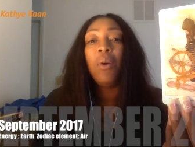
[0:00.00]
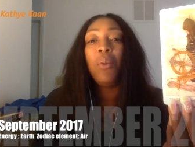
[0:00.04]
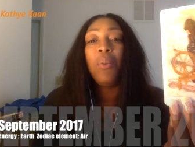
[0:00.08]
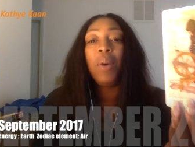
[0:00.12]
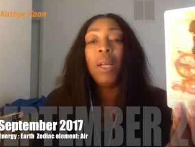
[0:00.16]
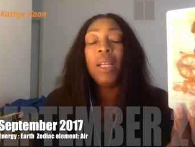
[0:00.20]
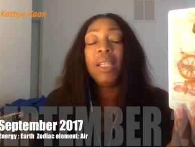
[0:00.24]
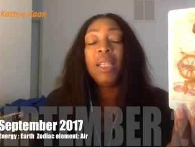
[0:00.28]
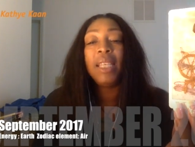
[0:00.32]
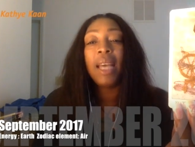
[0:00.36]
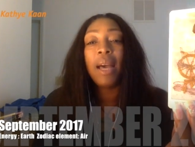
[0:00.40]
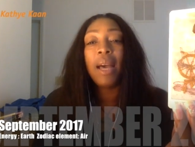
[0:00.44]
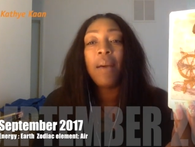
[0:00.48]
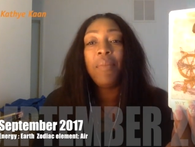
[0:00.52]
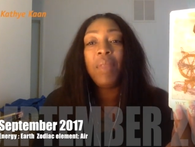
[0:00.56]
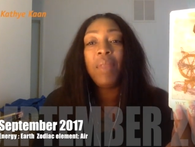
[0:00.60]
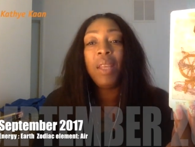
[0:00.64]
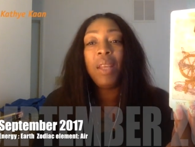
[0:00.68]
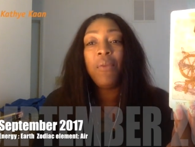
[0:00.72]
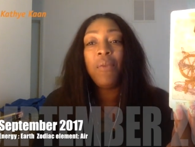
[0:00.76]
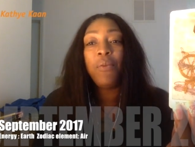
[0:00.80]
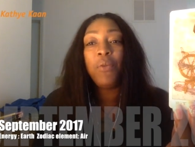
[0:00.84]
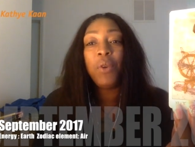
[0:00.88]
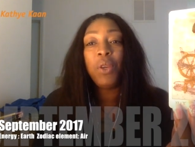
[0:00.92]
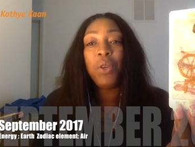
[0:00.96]
What is
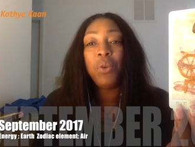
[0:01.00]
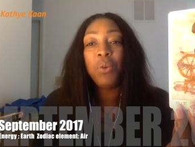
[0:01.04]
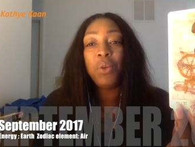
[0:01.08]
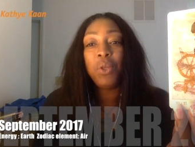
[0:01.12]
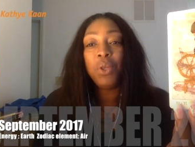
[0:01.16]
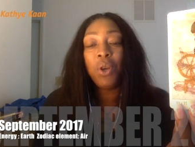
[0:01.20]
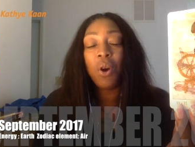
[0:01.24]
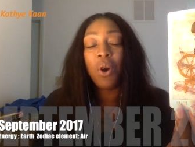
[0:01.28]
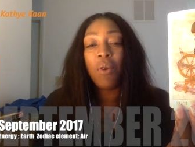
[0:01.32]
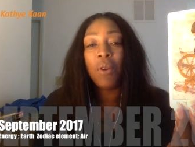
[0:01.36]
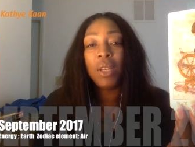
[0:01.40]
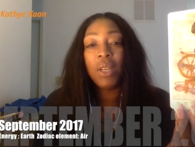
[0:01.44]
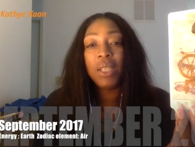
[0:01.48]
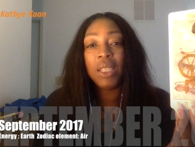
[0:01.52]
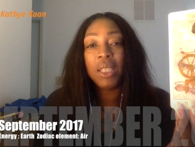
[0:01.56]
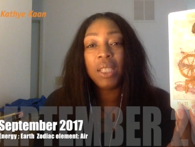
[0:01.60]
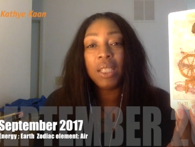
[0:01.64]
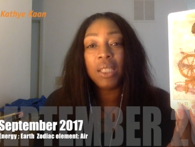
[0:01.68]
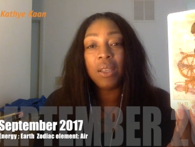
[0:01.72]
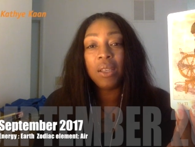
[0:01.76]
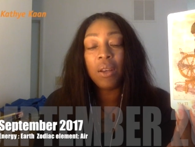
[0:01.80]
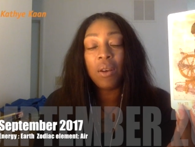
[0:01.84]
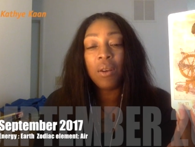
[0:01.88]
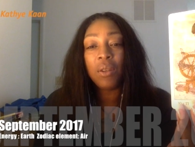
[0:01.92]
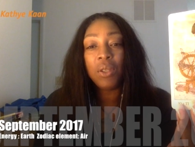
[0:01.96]
happening for you
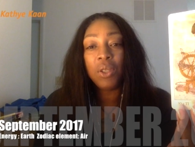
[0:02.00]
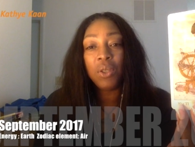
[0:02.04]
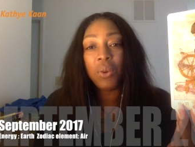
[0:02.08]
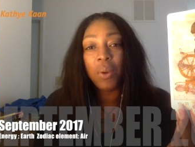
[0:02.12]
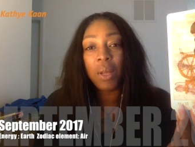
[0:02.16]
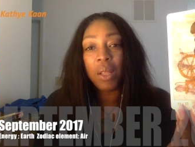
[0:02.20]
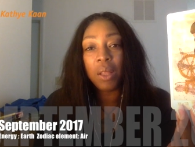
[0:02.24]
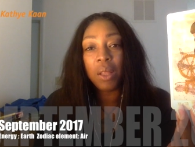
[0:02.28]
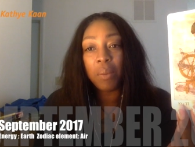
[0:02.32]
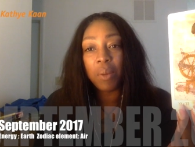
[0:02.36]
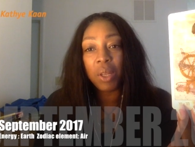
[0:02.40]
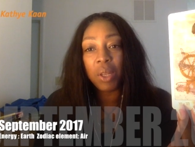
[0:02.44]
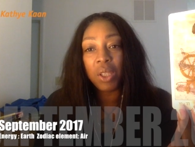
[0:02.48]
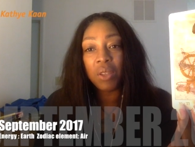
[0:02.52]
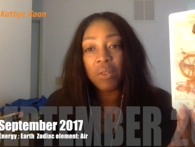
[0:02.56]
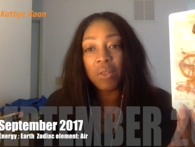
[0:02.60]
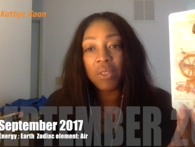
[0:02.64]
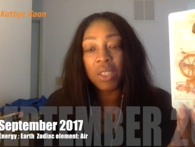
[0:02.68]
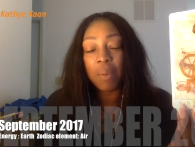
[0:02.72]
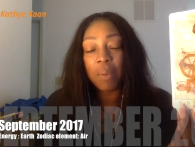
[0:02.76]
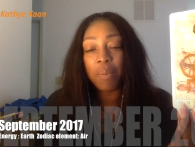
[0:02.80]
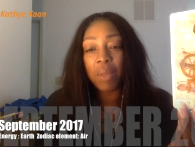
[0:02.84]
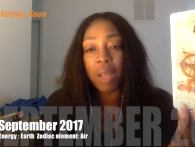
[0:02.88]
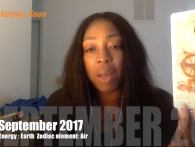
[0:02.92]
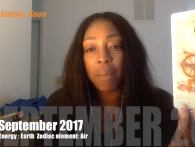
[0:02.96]
Tauruses also in the month of
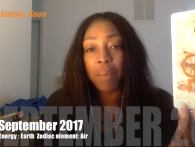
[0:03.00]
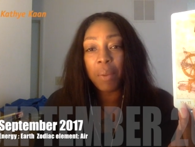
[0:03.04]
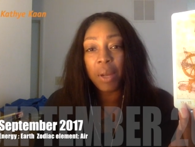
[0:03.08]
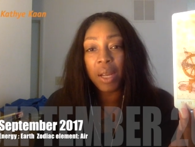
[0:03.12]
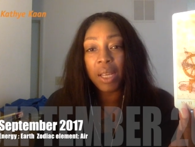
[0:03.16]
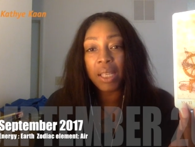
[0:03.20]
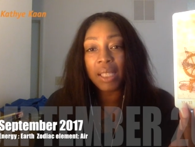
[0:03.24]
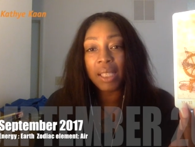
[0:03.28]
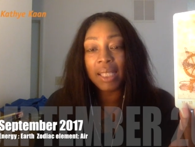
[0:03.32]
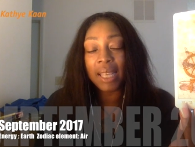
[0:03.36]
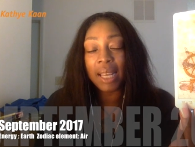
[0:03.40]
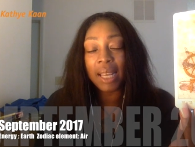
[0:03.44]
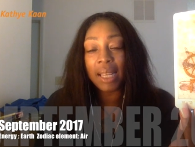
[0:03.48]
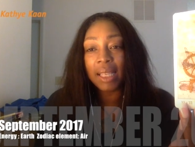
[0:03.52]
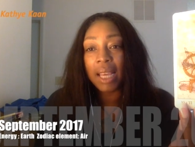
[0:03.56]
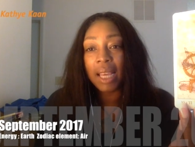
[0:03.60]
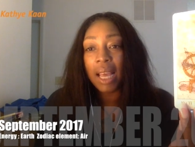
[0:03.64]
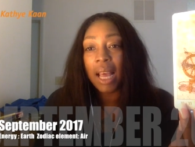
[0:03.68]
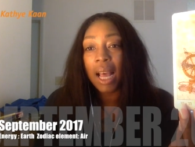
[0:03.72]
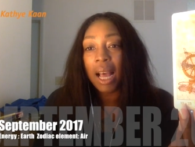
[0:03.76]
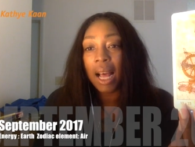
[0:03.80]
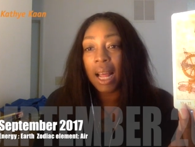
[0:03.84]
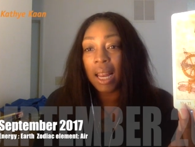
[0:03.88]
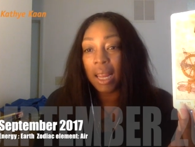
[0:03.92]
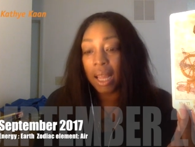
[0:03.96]
September is that
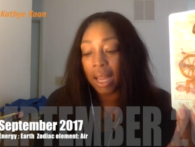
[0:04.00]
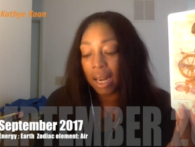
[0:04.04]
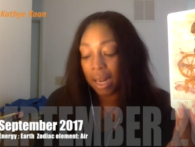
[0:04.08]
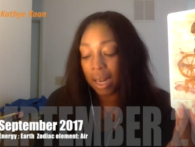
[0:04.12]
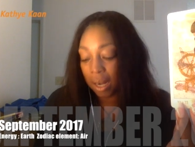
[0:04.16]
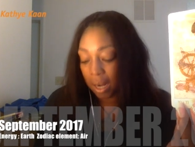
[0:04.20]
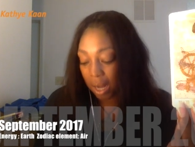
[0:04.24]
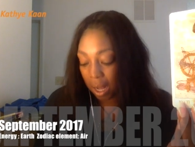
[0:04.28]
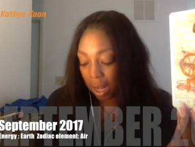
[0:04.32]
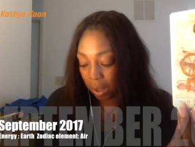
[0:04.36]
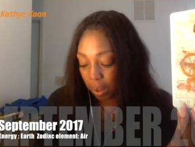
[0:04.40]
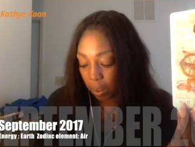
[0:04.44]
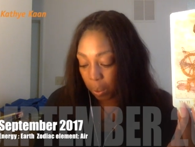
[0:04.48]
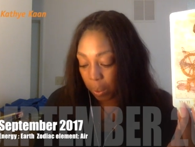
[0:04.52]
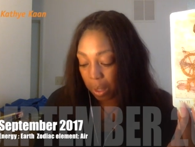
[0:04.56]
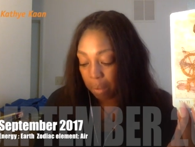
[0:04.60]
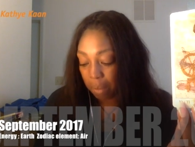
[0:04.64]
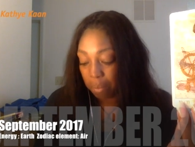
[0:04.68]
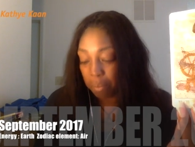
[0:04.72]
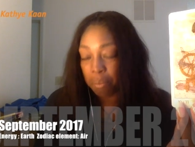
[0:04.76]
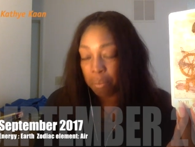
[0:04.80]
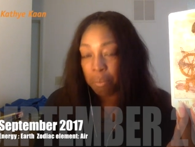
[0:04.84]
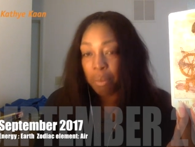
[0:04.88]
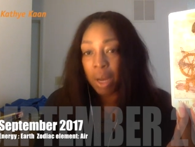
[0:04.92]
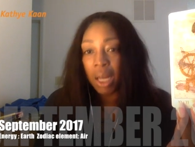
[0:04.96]
a lot of luck with
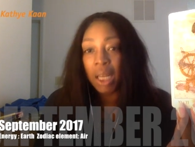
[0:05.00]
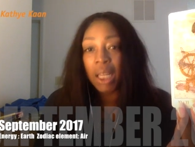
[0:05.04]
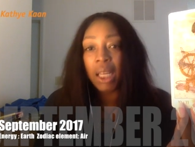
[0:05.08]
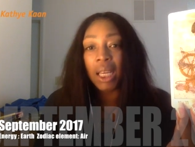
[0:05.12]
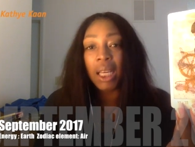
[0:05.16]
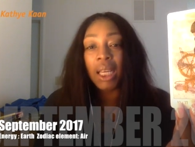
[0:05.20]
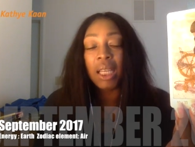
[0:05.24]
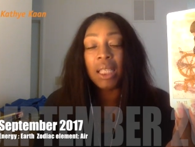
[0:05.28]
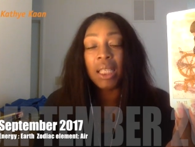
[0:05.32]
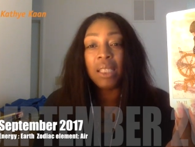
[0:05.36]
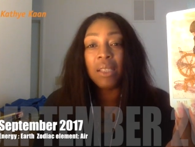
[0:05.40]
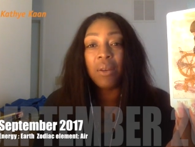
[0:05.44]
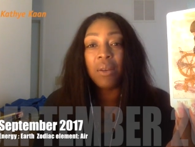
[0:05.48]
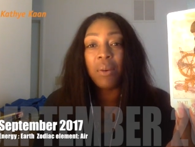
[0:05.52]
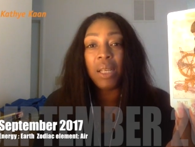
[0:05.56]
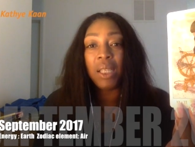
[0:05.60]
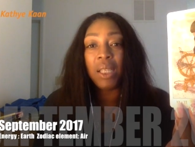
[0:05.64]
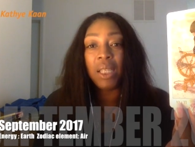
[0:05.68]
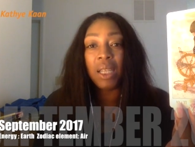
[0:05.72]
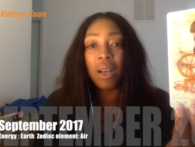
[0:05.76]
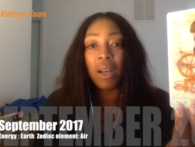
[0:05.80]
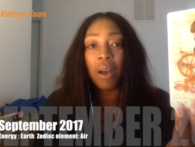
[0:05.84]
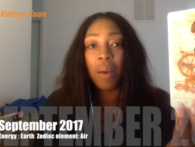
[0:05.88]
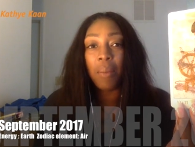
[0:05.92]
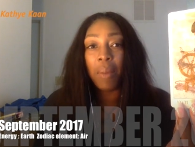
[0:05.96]
money is going
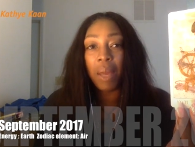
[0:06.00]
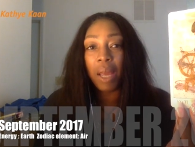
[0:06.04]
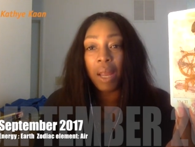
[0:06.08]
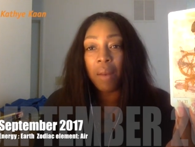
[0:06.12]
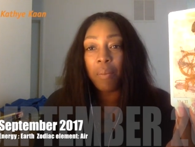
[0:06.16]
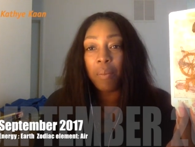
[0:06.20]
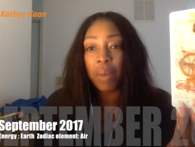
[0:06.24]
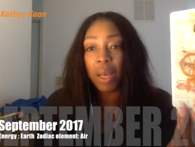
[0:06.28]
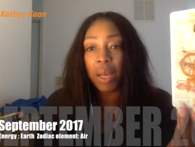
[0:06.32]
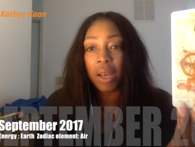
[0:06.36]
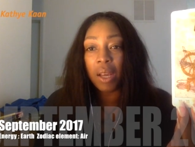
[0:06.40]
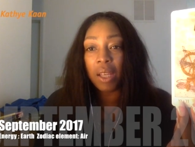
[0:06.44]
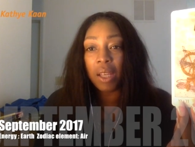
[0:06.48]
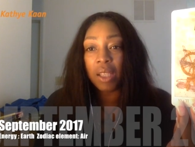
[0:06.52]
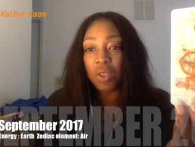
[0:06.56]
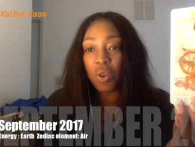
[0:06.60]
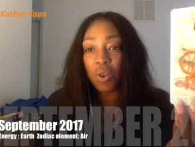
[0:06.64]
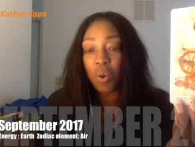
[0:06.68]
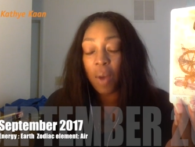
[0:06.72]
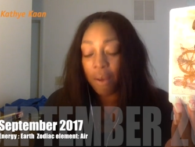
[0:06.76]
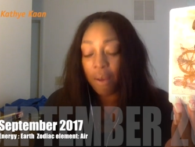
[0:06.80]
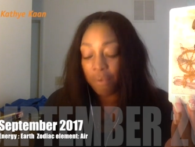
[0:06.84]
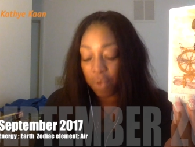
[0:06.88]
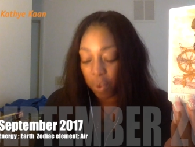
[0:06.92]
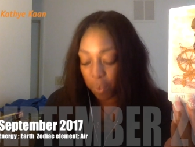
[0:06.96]
to come in, because
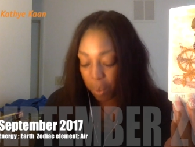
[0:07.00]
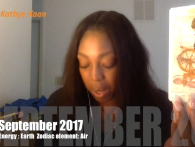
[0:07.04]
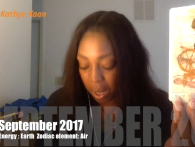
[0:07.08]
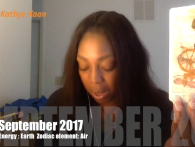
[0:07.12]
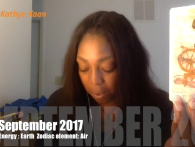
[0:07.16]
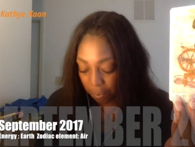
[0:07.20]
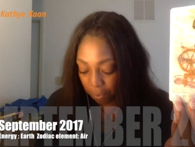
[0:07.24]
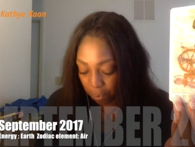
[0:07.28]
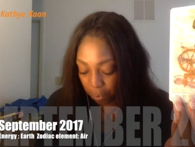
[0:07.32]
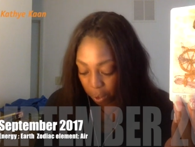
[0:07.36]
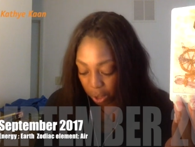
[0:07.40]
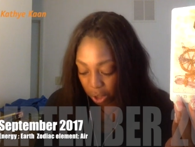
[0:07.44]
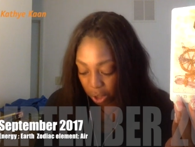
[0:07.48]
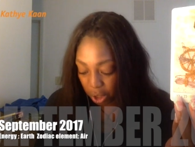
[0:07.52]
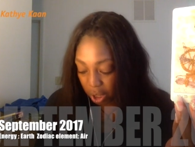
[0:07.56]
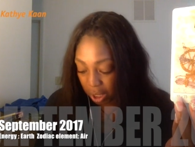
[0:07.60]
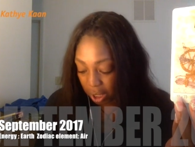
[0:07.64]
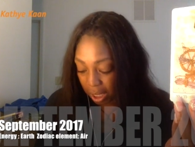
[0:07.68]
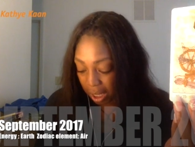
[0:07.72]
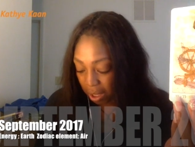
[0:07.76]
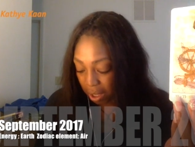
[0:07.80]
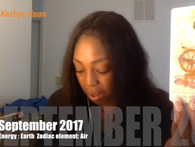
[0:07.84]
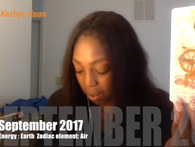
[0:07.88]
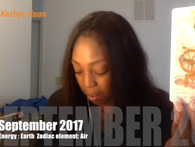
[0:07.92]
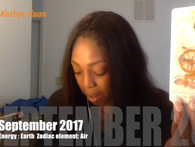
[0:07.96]
you have the Wheel of
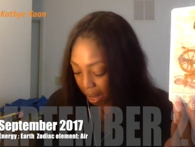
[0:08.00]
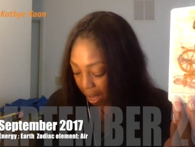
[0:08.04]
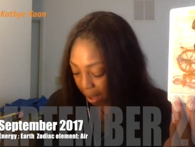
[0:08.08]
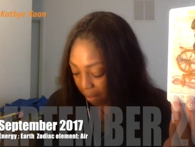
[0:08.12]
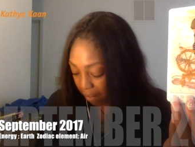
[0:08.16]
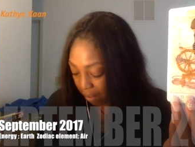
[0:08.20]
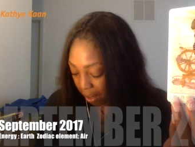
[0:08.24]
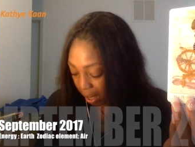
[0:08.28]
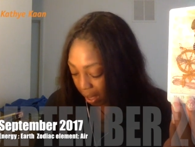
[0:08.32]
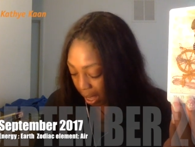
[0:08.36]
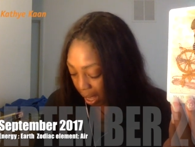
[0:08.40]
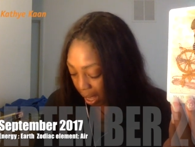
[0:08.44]
Fortune and you have,